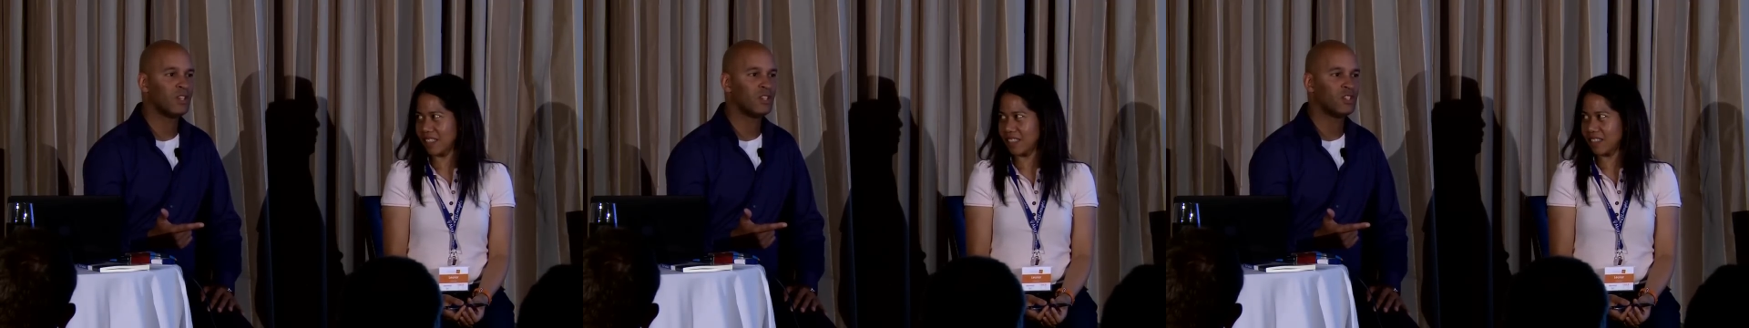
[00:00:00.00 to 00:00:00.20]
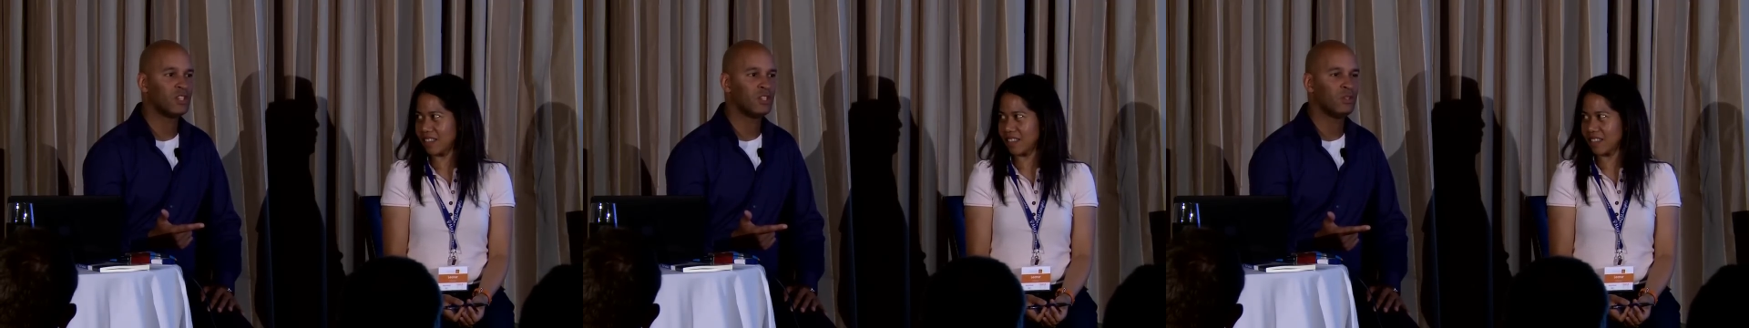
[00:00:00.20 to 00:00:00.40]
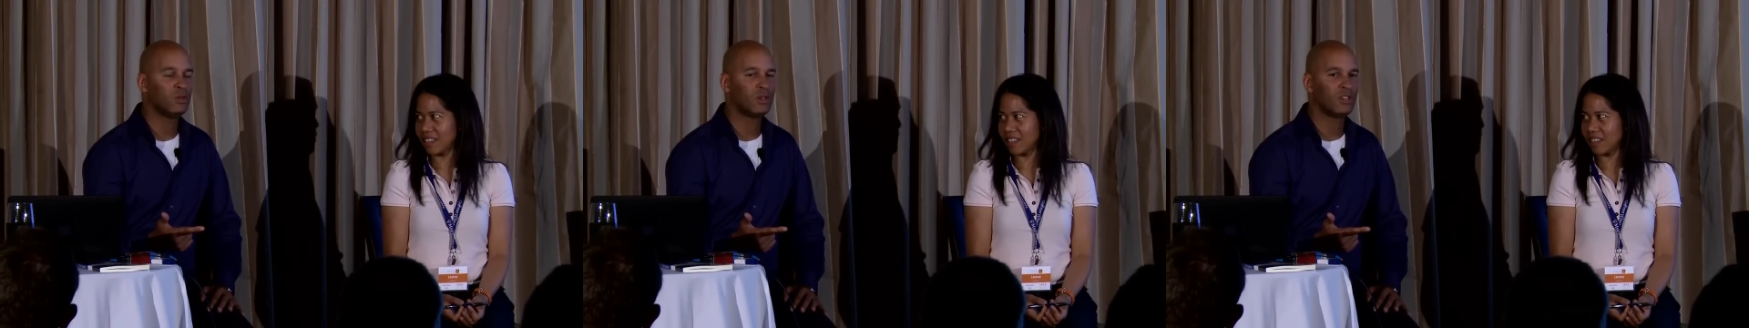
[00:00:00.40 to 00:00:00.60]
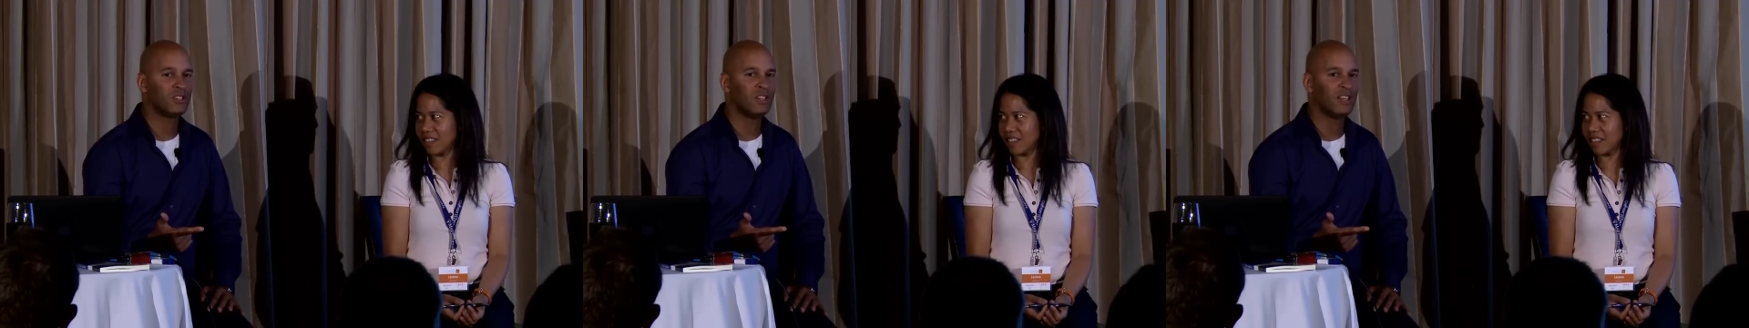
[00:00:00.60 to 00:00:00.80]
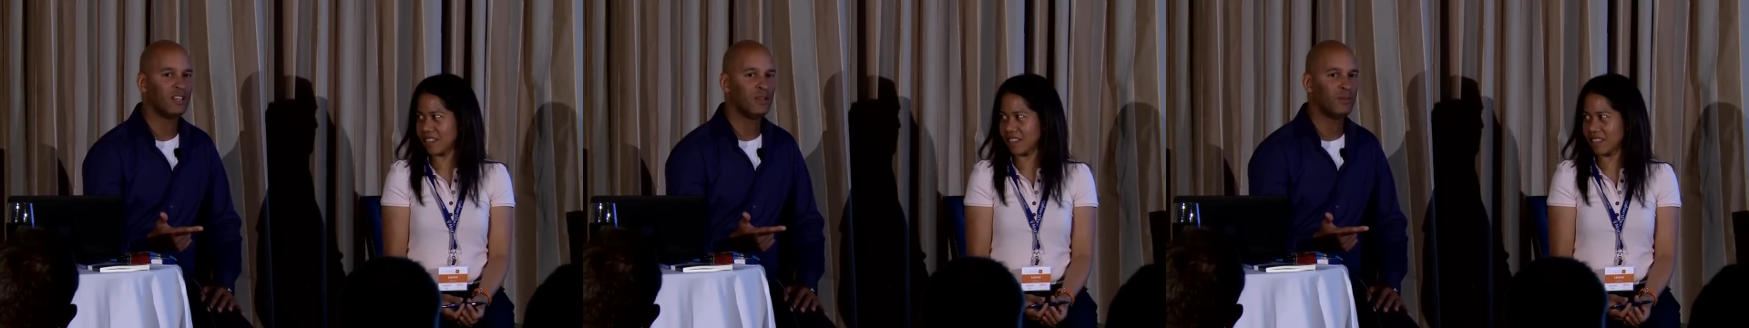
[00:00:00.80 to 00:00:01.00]
Speaker 1: does she do on
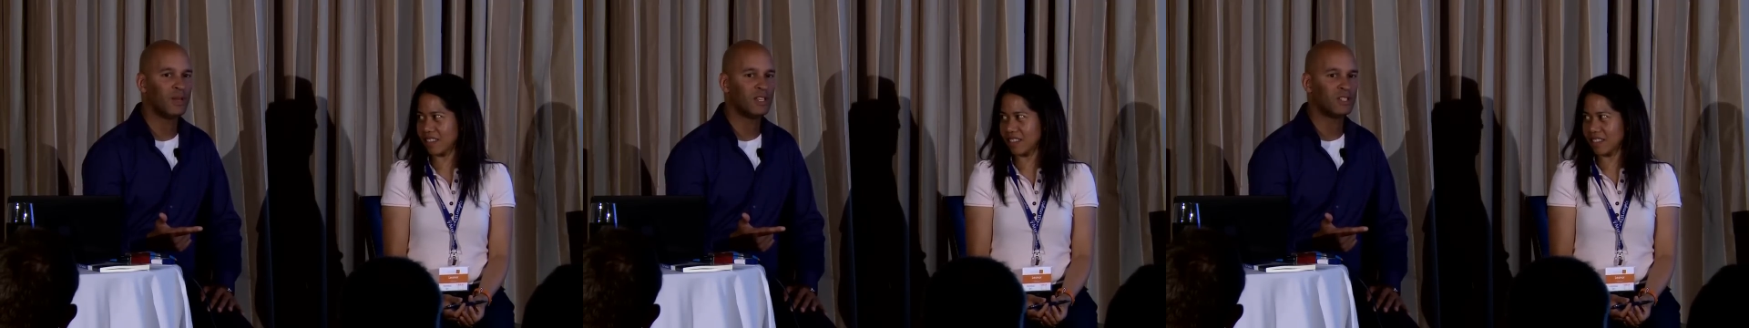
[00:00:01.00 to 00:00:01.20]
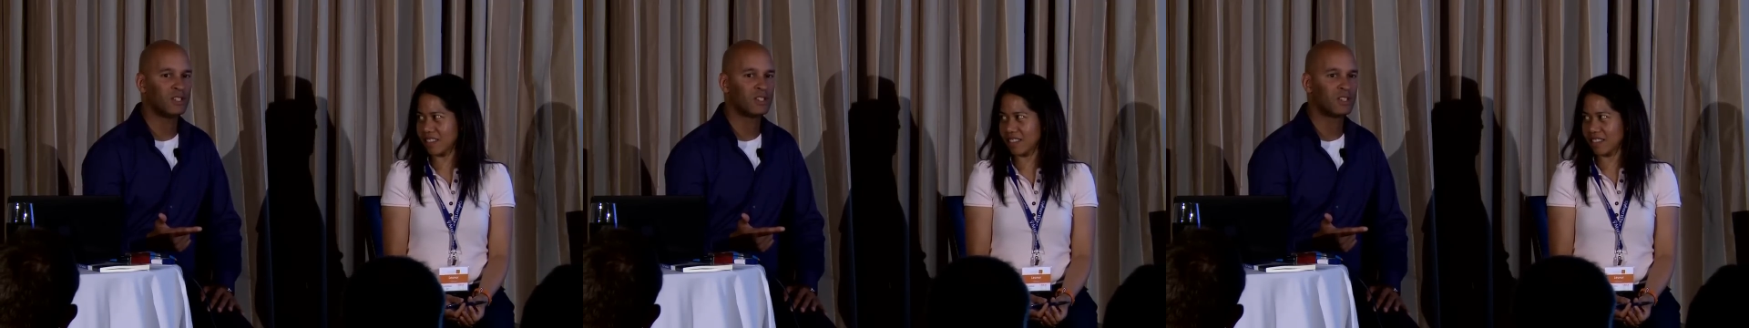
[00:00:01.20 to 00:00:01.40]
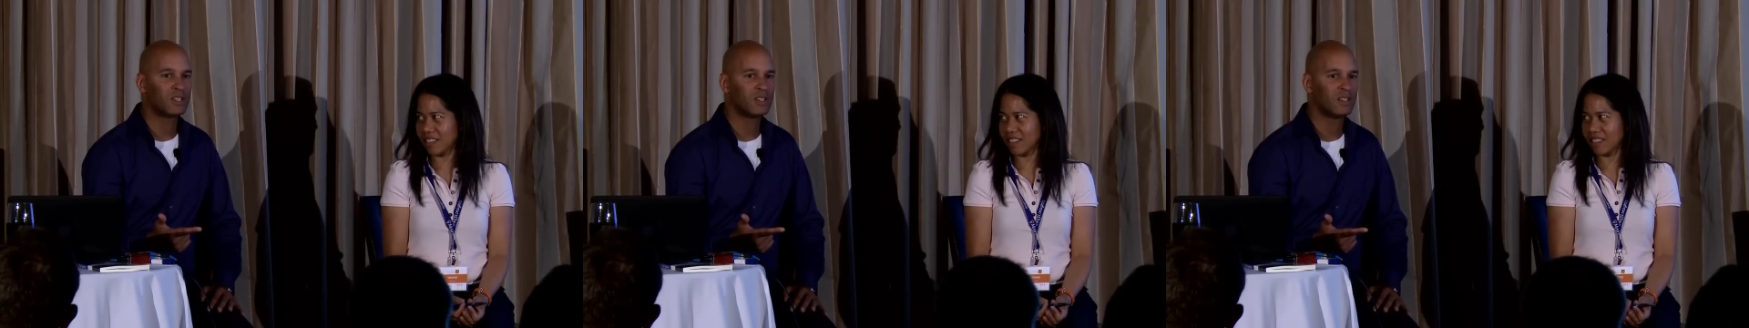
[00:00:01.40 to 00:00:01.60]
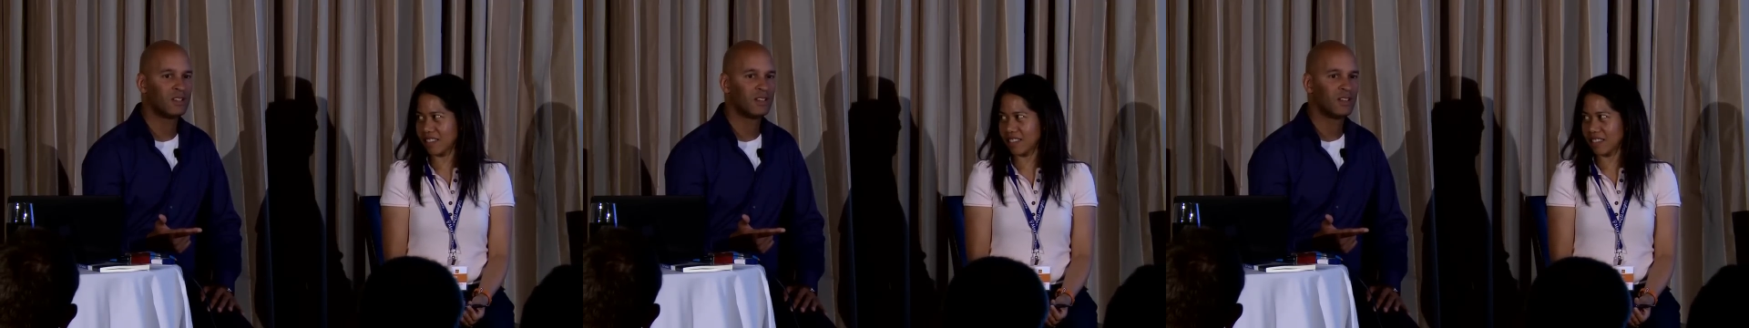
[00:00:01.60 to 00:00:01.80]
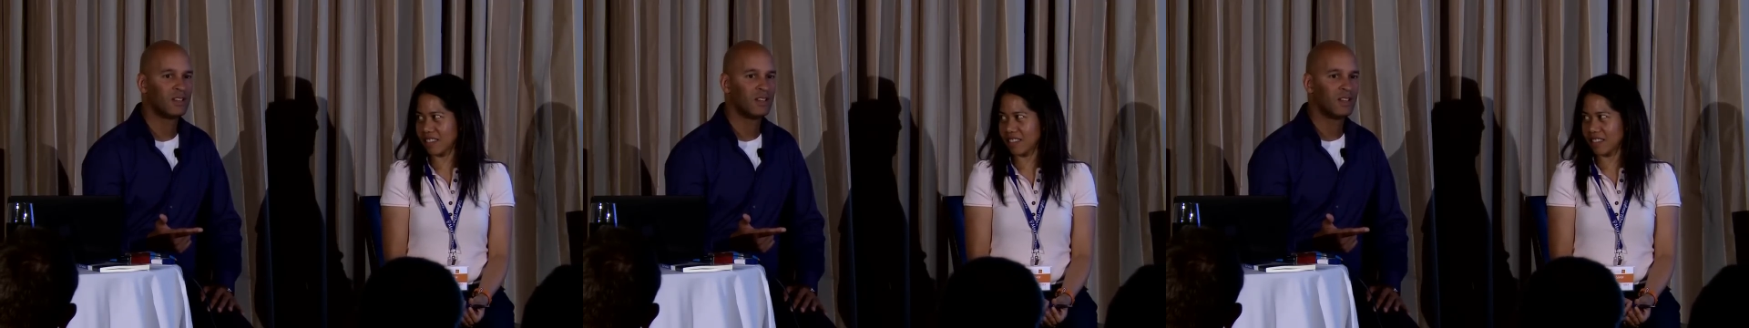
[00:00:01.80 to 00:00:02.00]
a daily basis?
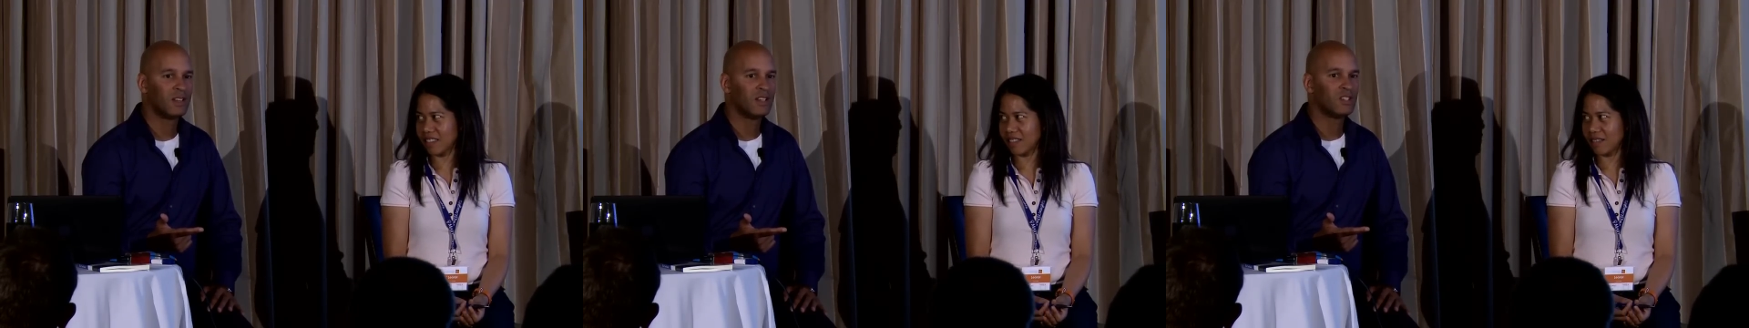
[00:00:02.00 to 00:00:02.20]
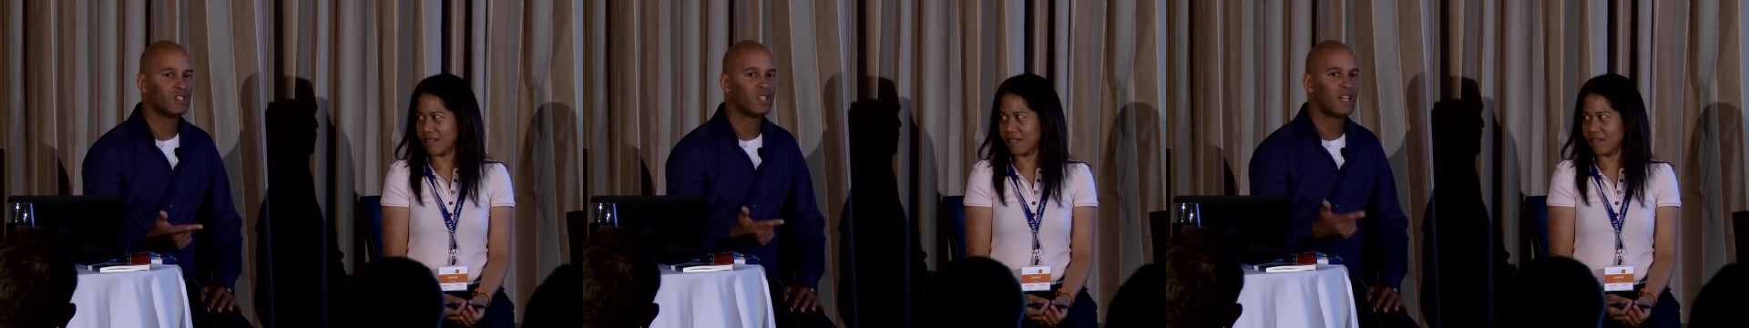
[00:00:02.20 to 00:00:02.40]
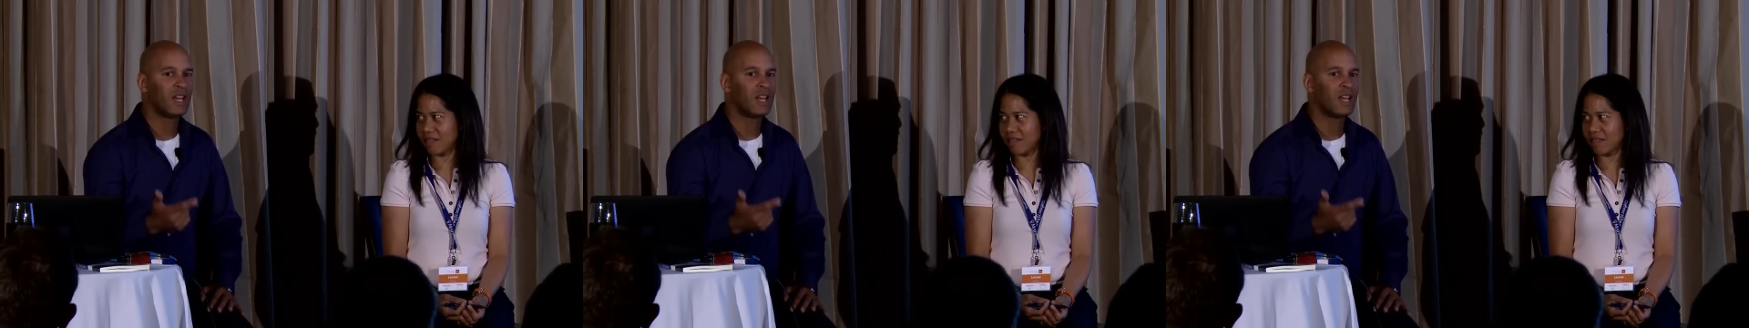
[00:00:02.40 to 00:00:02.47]
Help. She